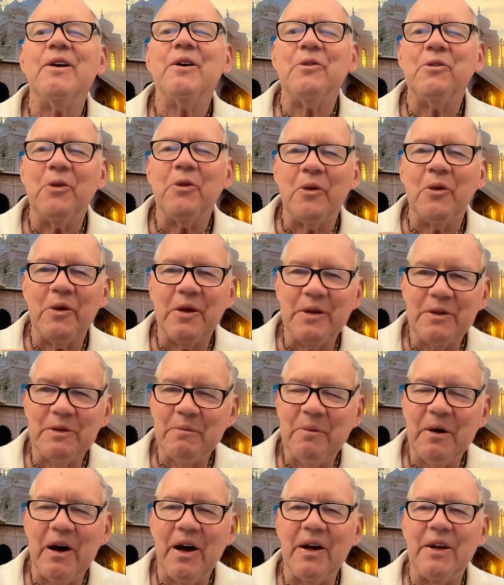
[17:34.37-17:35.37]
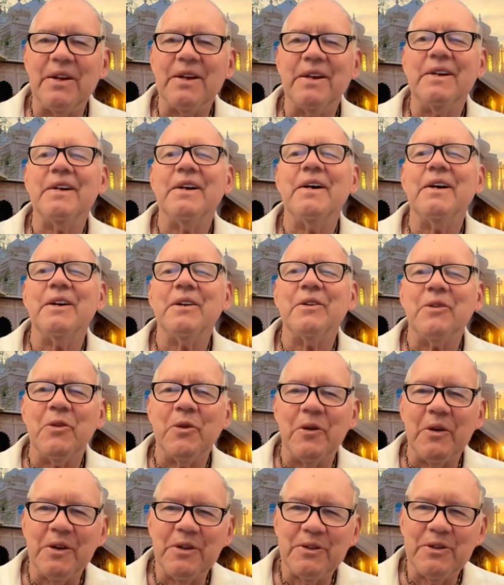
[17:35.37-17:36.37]
nor his body,
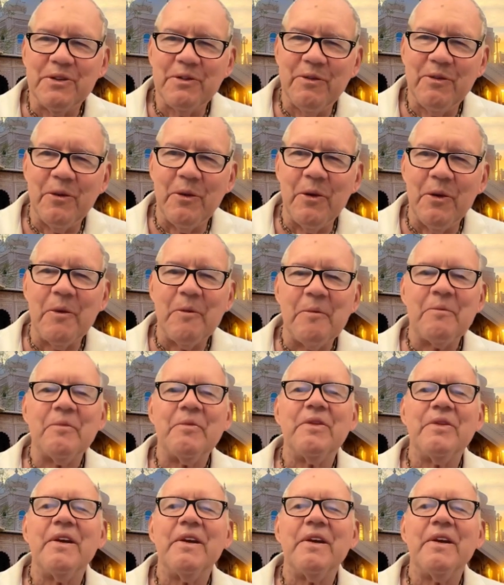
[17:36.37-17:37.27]
nor his form,